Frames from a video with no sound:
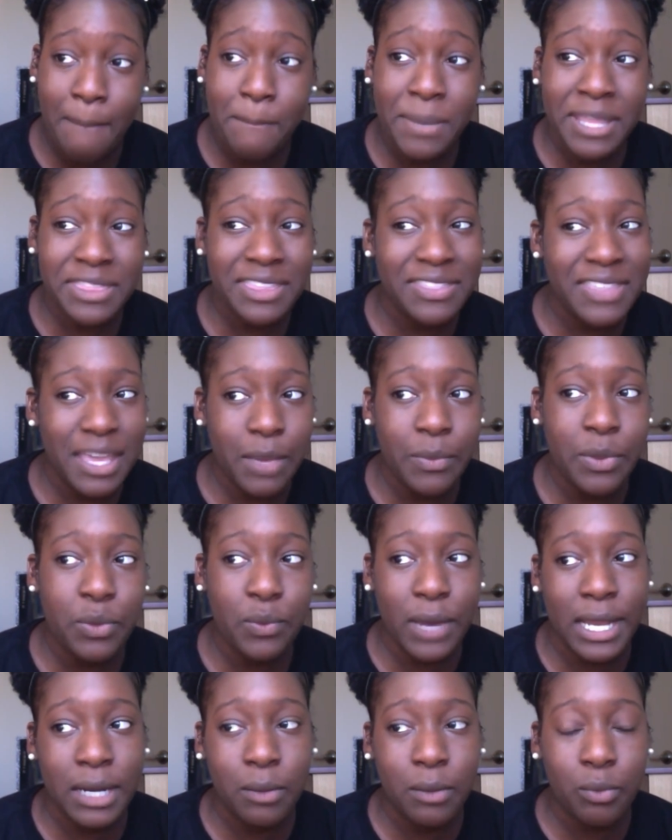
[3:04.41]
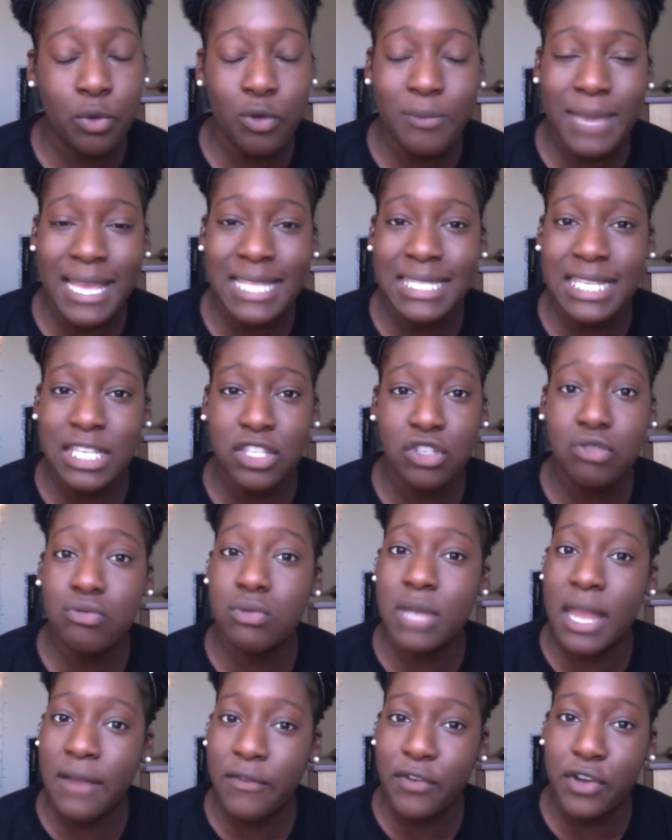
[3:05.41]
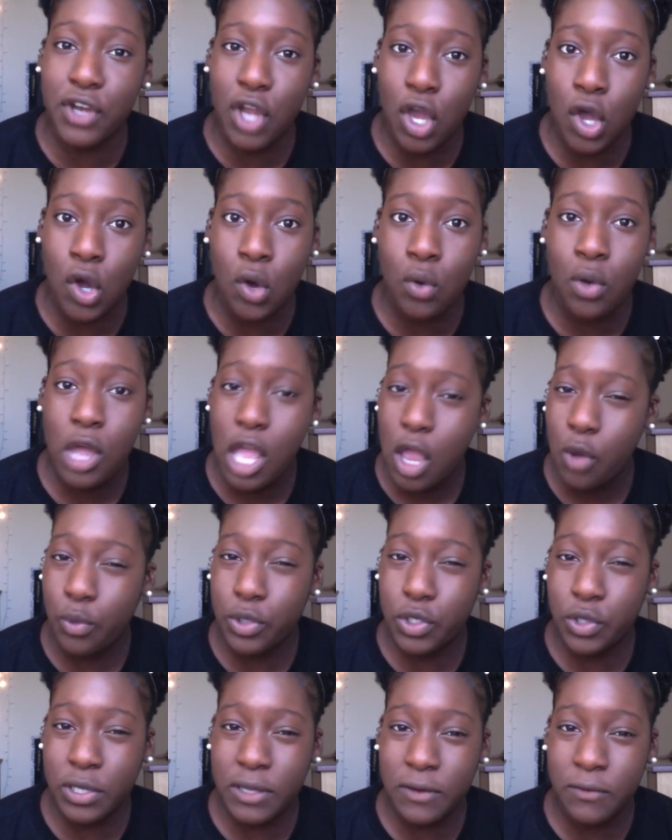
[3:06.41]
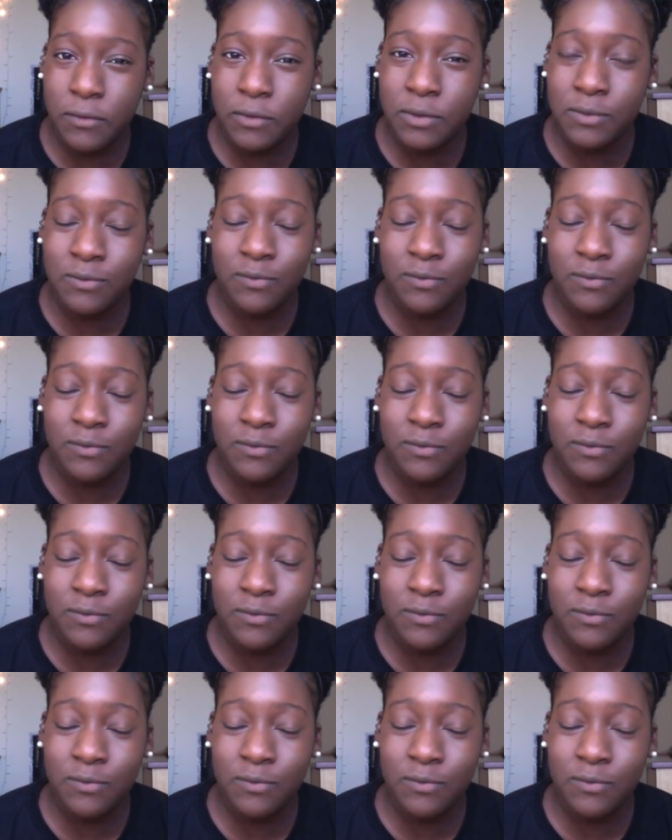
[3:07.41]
But the thing with random roommates is you never know when you can